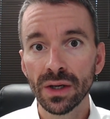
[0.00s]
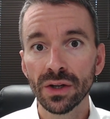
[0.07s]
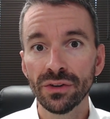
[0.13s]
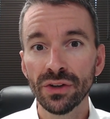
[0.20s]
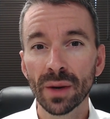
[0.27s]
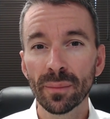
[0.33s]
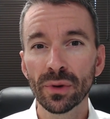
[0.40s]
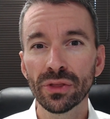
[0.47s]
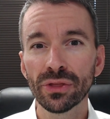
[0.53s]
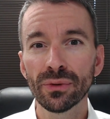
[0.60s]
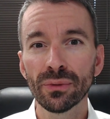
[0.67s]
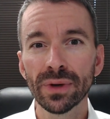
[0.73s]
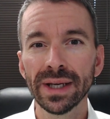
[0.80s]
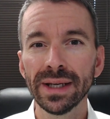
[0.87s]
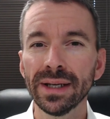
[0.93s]
Number
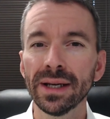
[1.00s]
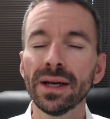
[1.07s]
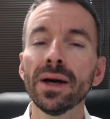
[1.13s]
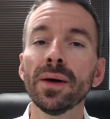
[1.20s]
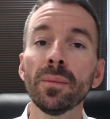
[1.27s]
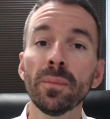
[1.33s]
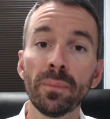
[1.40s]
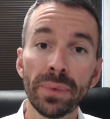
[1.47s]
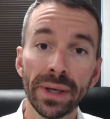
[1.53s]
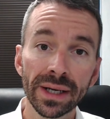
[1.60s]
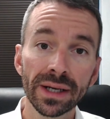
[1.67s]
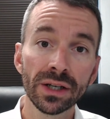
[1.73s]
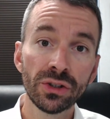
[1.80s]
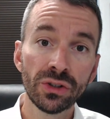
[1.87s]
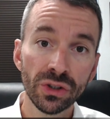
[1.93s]
3,
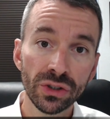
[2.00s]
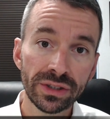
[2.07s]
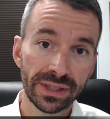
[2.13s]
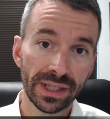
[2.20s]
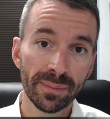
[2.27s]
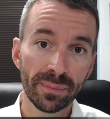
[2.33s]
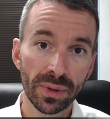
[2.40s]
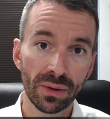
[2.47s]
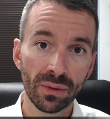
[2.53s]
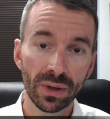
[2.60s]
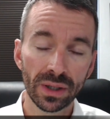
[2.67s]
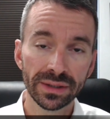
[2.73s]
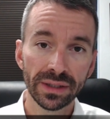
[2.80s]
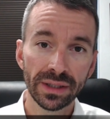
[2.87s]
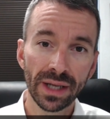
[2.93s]
pick a good tempo,
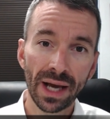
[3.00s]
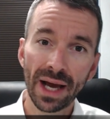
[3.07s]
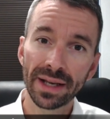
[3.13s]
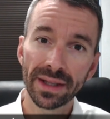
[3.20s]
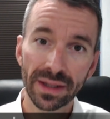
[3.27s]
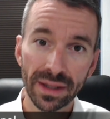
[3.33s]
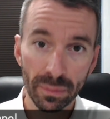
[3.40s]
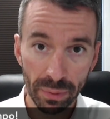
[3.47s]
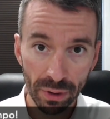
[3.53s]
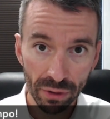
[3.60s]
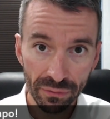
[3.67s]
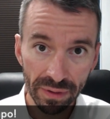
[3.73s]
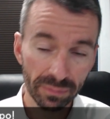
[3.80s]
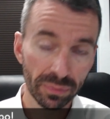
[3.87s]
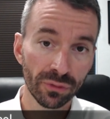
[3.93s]
not the
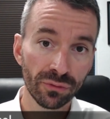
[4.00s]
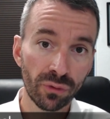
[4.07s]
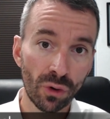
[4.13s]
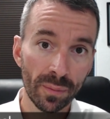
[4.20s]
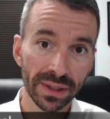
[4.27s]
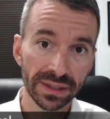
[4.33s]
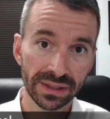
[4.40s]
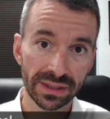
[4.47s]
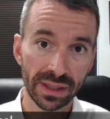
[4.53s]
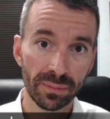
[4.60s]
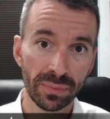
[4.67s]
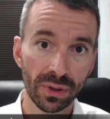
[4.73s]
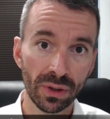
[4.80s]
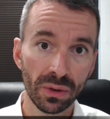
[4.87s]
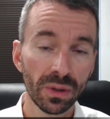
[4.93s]
perfect performance
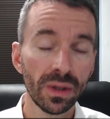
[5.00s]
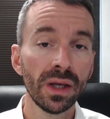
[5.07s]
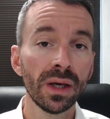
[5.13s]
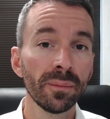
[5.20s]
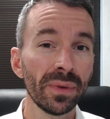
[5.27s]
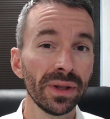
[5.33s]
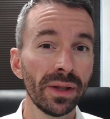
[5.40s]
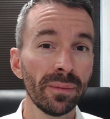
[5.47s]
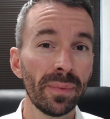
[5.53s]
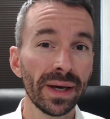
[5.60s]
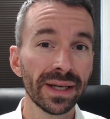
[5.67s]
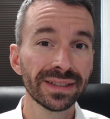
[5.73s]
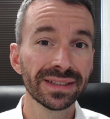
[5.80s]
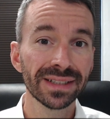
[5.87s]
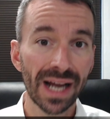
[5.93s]
tempo, but the
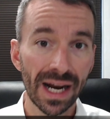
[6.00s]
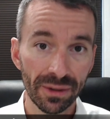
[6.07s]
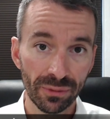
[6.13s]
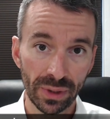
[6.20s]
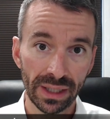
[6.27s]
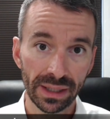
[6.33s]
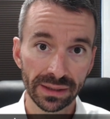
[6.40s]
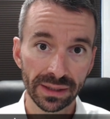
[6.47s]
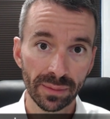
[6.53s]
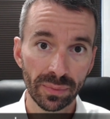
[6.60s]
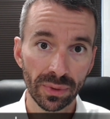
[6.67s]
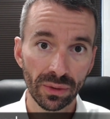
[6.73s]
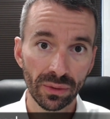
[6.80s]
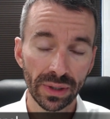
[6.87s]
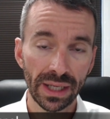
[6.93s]
best sight reading
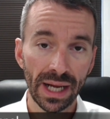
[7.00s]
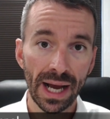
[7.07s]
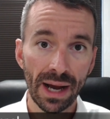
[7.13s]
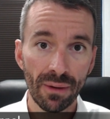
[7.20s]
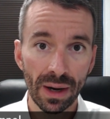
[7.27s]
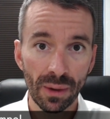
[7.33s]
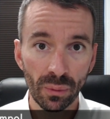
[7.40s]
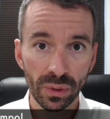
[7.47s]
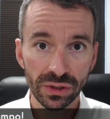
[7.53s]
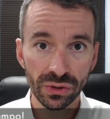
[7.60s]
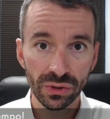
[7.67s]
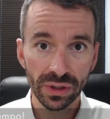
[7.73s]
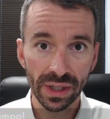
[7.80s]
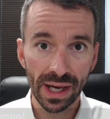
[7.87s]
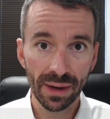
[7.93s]
tempo. And how I would
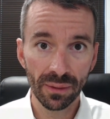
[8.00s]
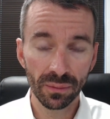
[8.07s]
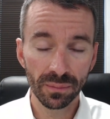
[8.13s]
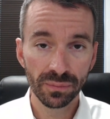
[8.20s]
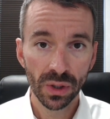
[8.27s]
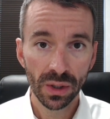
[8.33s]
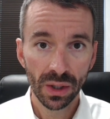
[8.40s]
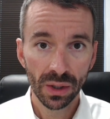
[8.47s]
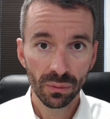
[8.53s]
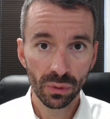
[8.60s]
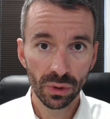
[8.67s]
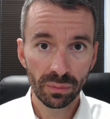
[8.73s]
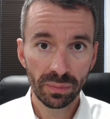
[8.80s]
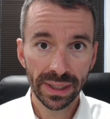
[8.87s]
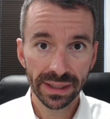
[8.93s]
do that
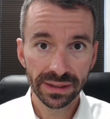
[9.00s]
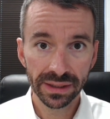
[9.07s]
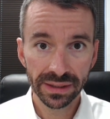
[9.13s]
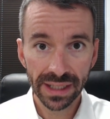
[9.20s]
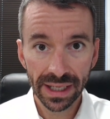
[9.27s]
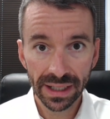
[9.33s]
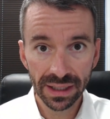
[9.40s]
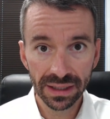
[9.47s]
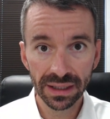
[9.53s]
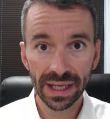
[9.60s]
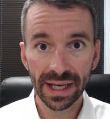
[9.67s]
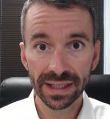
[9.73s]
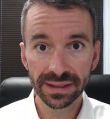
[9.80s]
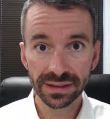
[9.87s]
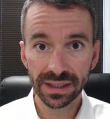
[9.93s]
would be to take a
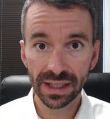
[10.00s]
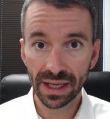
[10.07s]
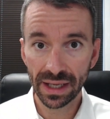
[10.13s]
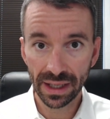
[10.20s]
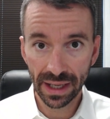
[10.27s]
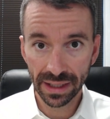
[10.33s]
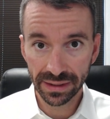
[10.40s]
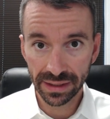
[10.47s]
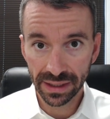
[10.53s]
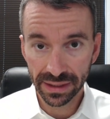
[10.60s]
glance at the